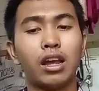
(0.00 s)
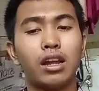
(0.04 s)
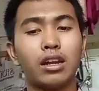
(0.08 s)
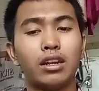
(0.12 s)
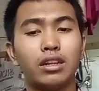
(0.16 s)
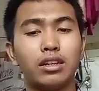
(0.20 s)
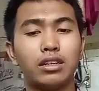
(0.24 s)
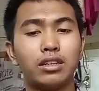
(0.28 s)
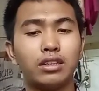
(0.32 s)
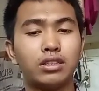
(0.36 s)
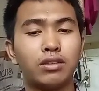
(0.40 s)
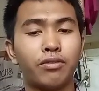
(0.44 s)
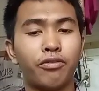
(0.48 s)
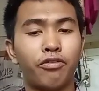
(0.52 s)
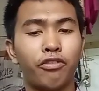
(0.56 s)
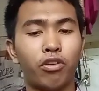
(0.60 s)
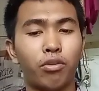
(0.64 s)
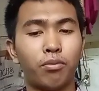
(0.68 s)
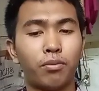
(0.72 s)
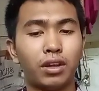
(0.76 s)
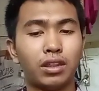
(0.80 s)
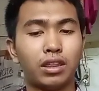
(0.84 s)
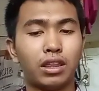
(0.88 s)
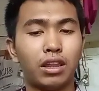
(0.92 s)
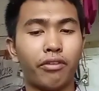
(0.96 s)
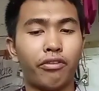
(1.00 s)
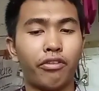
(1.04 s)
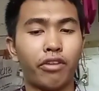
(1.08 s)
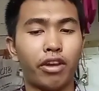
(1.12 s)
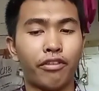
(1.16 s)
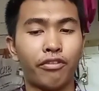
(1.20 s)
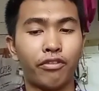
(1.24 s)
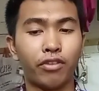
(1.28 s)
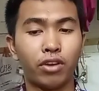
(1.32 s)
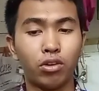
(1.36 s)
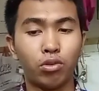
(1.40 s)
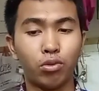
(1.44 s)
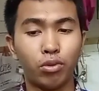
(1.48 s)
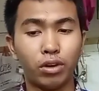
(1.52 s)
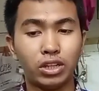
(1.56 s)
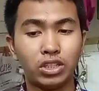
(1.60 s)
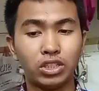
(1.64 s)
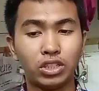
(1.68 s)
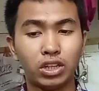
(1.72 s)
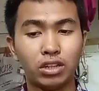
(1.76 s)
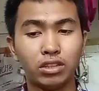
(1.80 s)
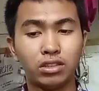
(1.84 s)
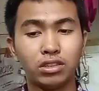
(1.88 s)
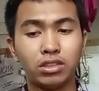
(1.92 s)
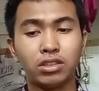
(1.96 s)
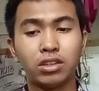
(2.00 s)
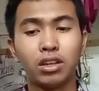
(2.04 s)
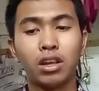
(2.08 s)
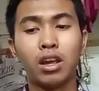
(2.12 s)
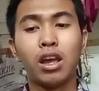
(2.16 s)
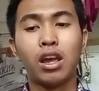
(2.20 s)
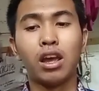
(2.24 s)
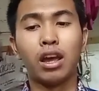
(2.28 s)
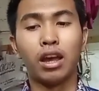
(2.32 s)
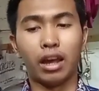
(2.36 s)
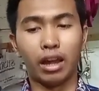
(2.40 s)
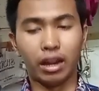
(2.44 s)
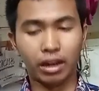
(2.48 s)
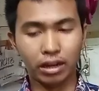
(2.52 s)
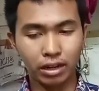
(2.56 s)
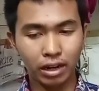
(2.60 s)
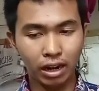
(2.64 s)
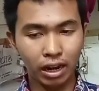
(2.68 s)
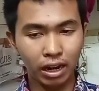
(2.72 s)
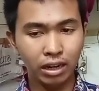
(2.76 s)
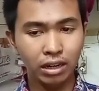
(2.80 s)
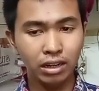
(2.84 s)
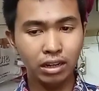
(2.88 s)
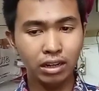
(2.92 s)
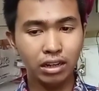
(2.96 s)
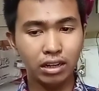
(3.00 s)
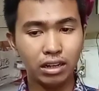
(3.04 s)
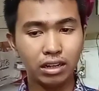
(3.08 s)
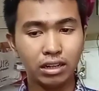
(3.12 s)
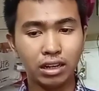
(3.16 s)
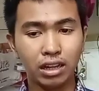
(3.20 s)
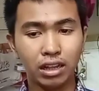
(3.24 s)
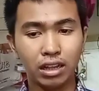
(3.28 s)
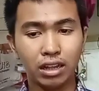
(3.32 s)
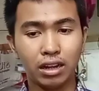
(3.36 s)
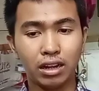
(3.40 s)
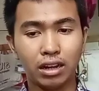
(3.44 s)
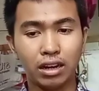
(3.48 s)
this formative evaluations. And then the